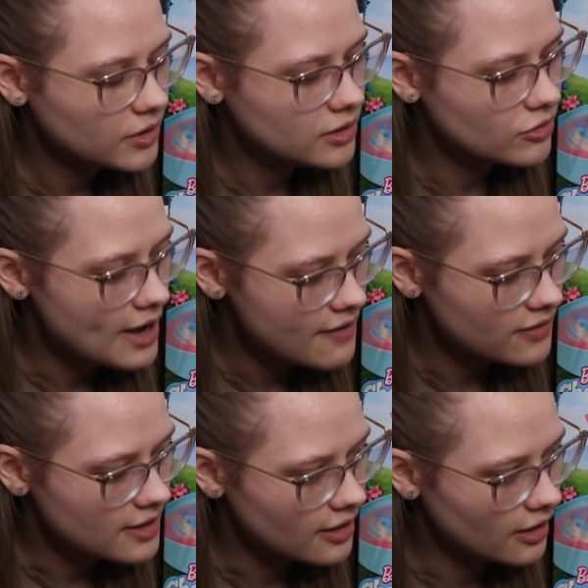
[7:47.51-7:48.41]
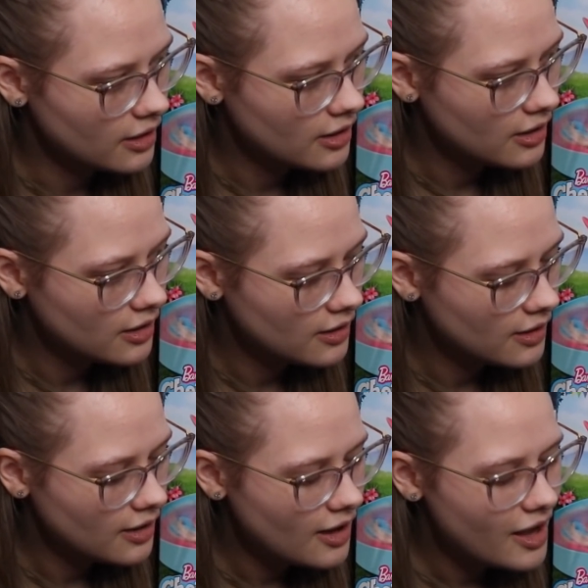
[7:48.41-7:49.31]
the giraffe there?
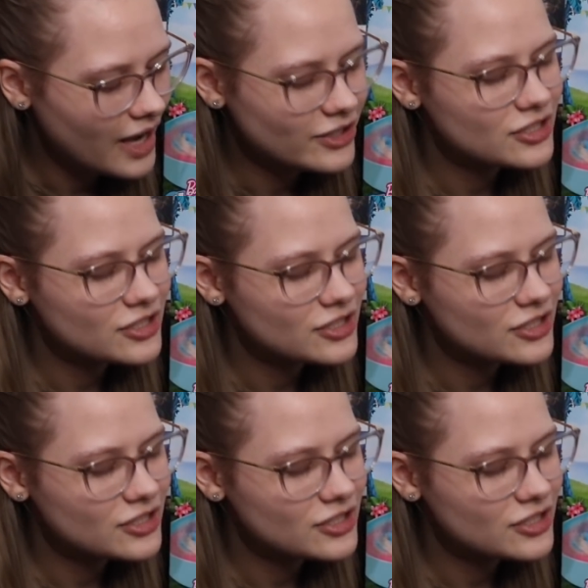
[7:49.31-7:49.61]
I